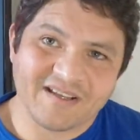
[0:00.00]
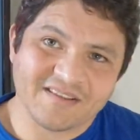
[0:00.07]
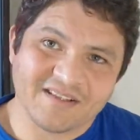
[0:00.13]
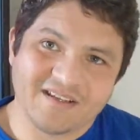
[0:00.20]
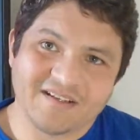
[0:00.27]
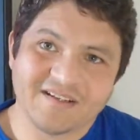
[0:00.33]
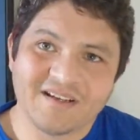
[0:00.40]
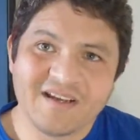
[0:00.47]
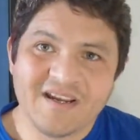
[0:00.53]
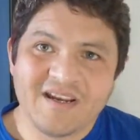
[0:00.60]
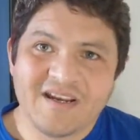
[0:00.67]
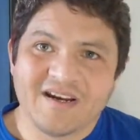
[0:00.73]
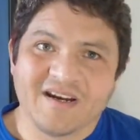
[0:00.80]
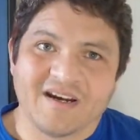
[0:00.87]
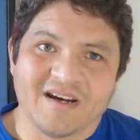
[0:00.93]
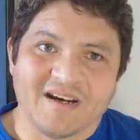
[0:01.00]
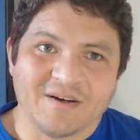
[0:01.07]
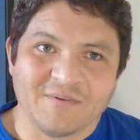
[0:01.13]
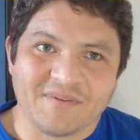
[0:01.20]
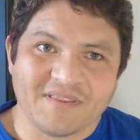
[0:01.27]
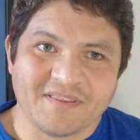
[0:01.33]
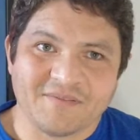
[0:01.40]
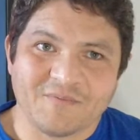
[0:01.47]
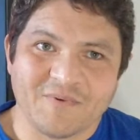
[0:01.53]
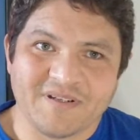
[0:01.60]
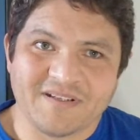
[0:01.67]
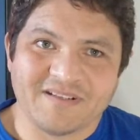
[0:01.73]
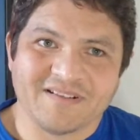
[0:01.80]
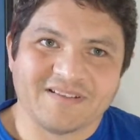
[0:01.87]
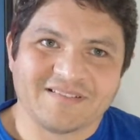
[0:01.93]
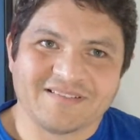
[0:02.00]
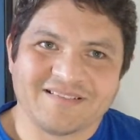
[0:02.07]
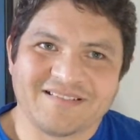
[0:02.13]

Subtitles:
And then when